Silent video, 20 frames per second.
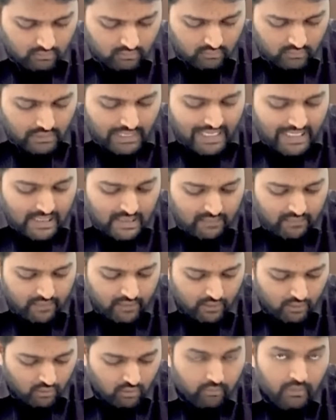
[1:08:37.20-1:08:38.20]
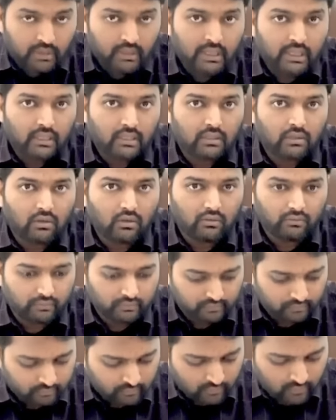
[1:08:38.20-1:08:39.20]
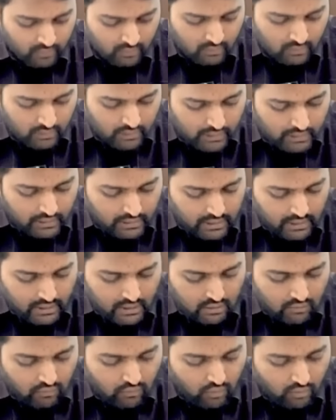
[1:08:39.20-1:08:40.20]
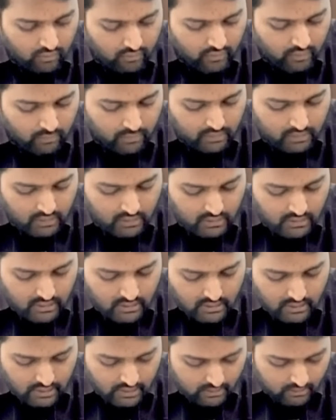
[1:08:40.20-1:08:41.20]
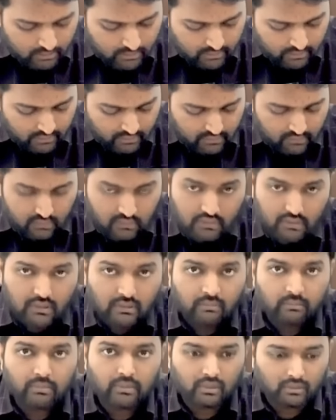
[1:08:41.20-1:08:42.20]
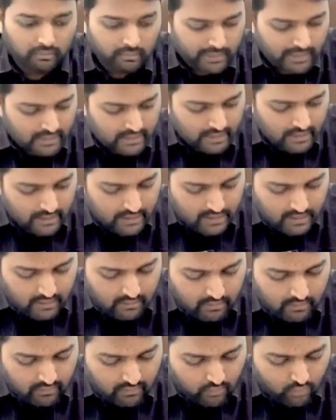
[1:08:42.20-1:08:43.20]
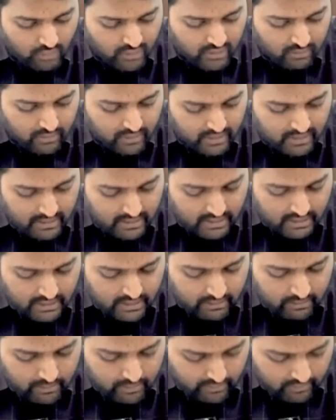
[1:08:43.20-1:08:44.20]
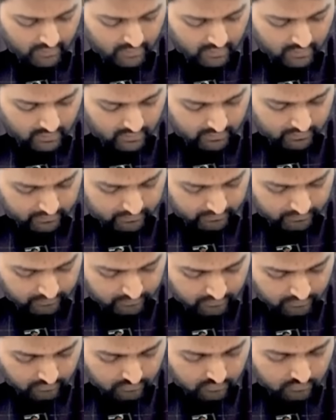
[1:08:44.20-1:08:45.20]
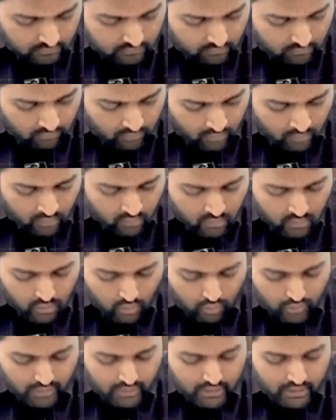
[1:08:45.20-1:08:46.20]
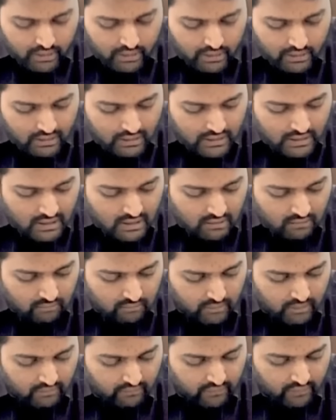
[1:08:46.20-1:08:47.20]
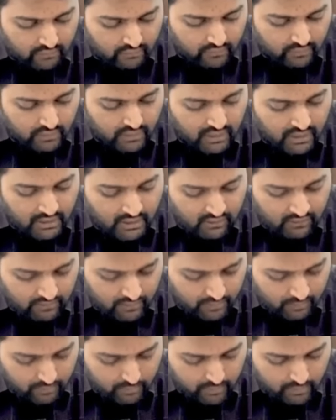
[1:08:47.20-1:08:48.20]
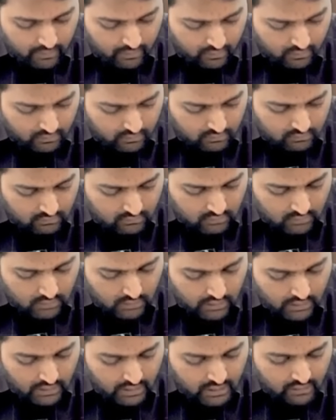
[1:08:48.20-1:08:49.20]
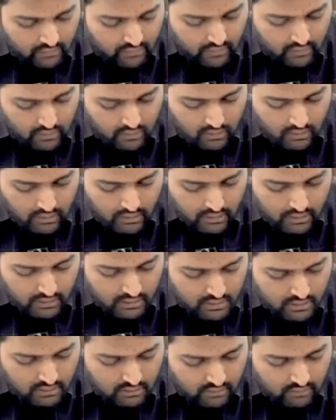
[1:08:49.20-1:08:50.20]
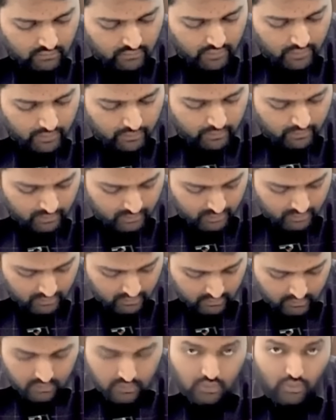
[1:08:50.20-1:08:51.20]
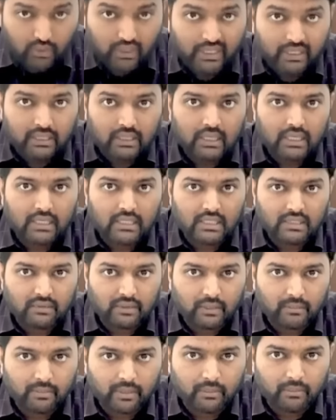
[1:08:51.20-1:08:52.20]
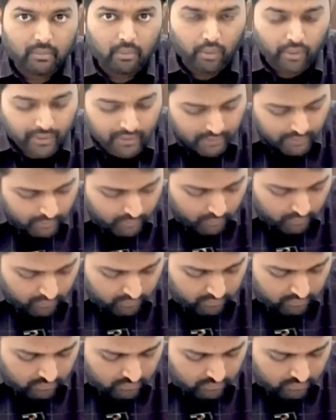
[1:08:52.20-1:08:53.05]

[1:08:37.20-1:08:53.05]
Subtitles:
tax-free government grant of 10 lakhs. What will be the adjusted NPV? Simple. Base case NPV. What is the base case NPV here? You're getting 8 lakhs benefit for indefinite period and required rate is 20%. So 8 lakhs divided by 0.2